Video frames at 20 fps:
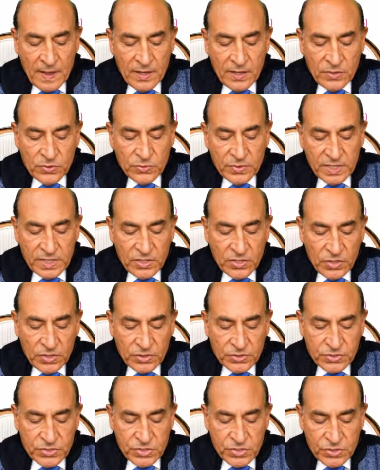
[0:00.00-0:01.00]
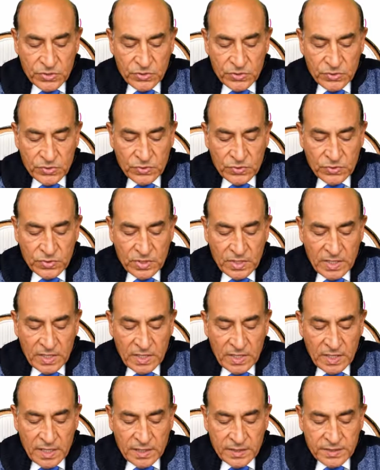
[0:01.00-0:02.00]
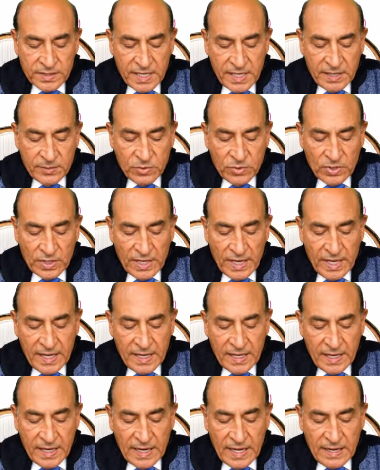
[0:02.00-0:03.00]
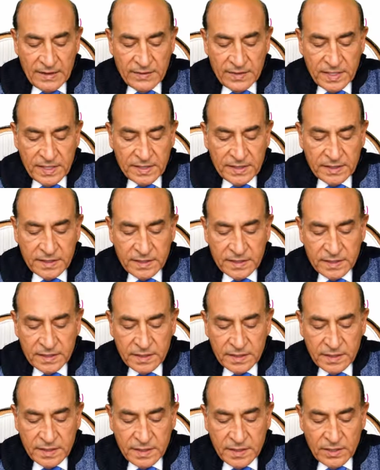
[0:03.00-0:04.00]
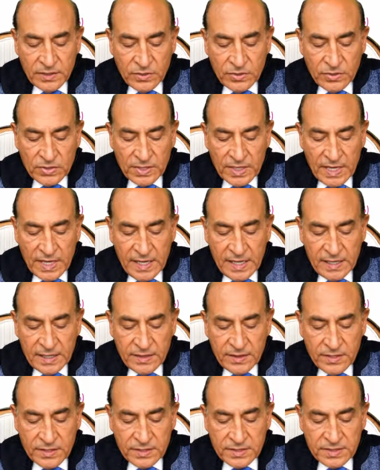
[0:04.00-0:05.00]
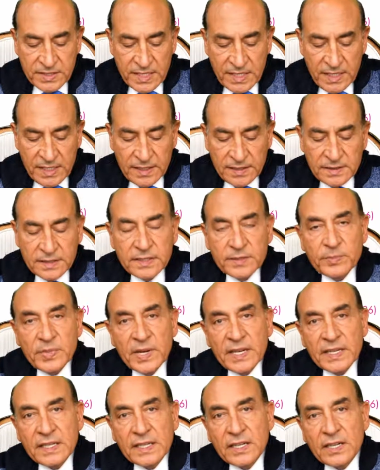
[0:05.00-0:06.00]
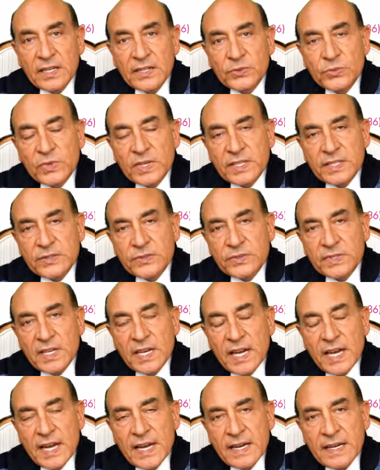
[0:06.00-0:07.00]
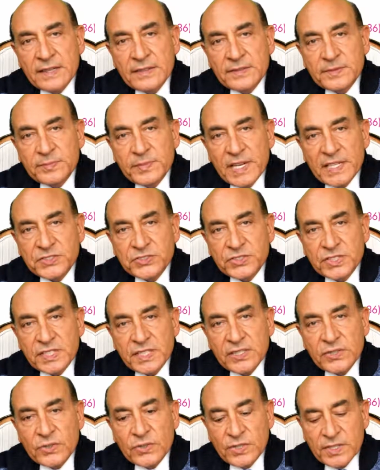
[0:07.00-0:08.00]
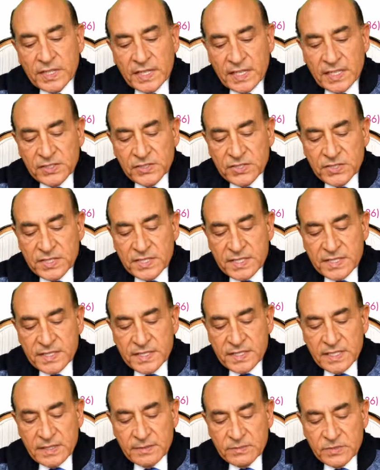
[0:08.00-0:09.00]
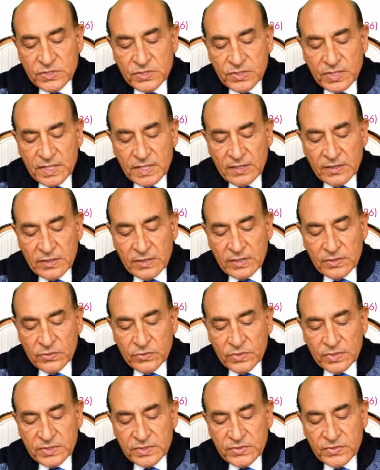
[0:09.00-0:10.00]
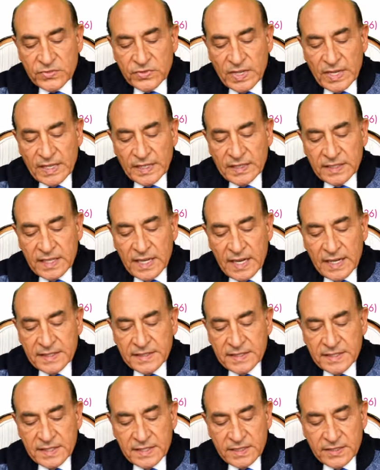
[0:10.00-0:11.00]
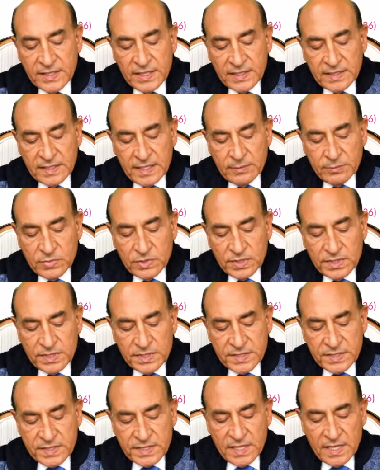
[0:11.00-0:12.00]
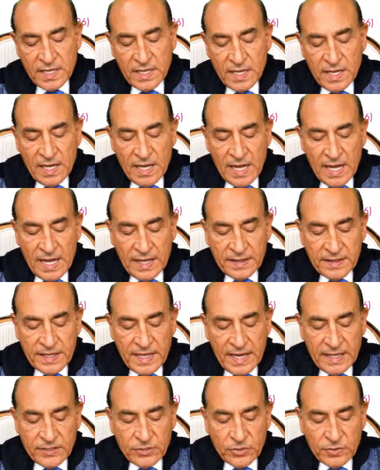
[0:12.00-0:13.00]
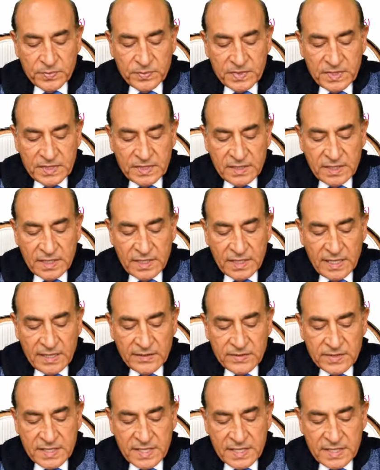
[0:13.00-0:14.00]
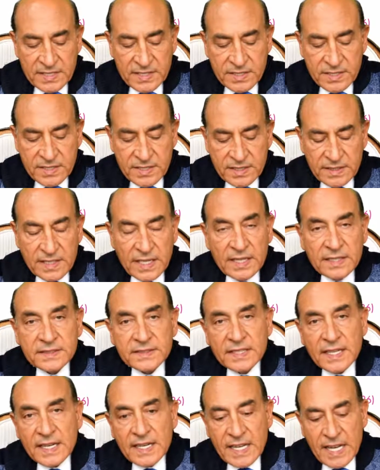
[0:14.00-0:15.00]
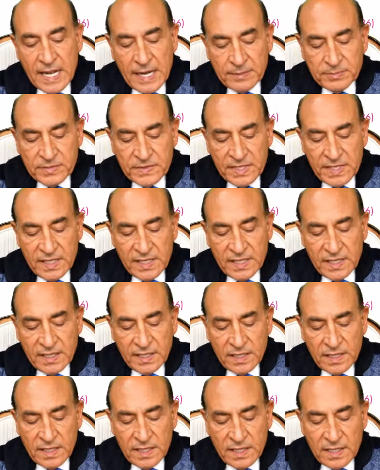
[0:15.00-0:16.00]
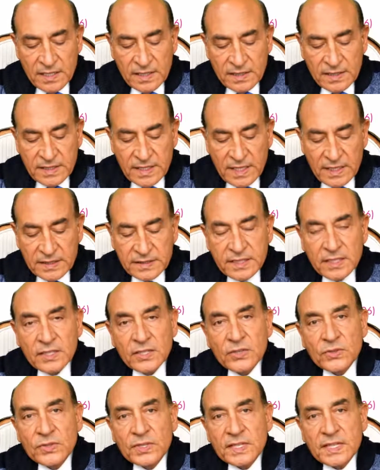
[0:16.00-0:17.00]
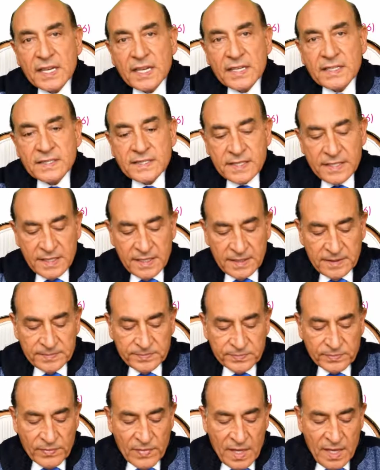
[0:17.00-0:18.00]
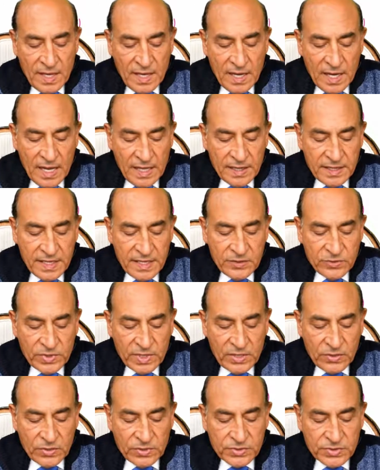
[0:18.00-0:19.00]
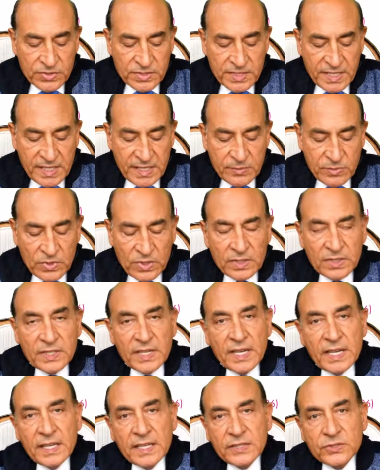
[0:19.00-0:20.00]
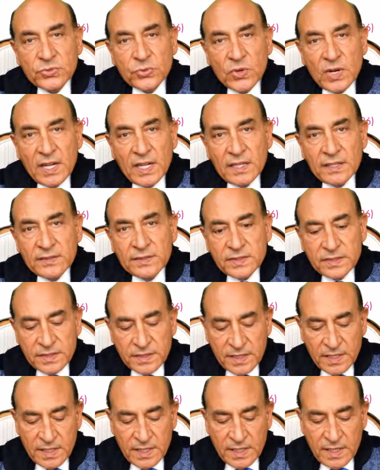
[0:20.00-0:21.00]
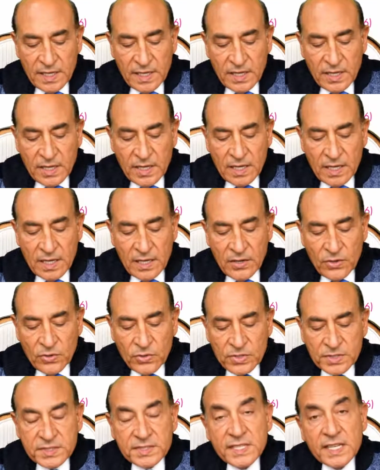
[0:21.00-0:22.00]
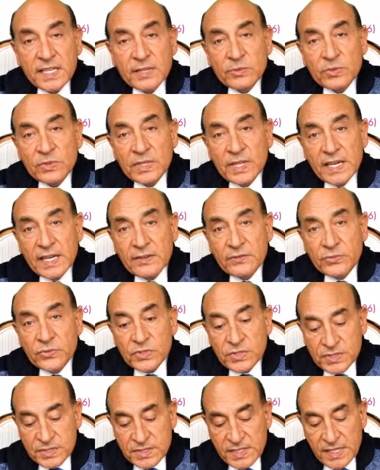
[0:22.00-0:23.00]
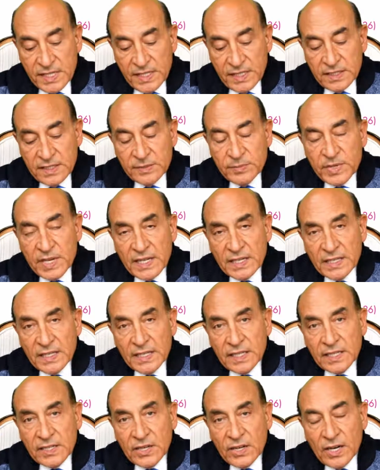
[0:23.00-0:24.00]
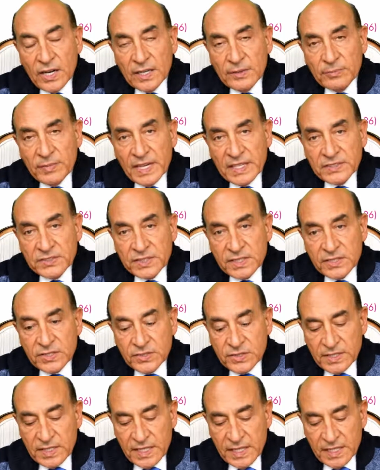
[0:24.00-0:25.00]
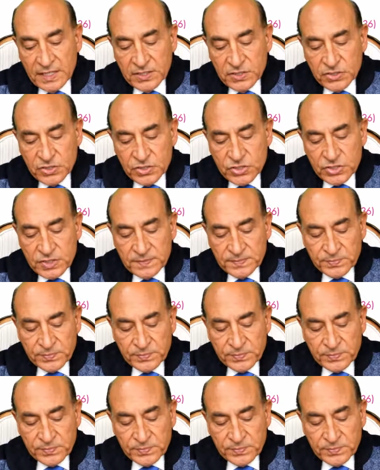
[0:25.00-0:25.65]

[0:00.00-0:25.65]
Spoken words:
we go to table A11 or A13, depending on whether we have metric or inch system to find the IT grade numbers, and that gives us delta cap D, delta lowercase d. And then we go to table A12 or table A14, depending on metric or inch.